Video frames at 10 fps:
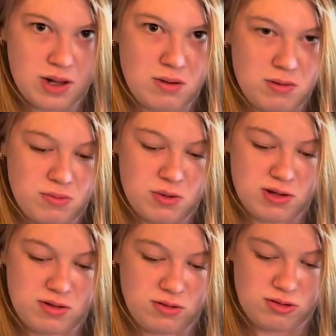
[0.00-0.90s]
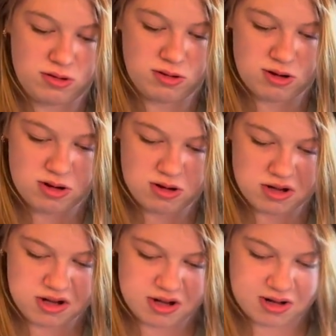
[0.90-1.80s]
I don't know.
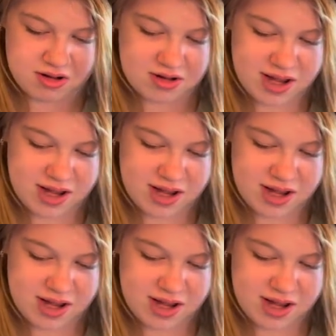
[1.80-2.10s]
What we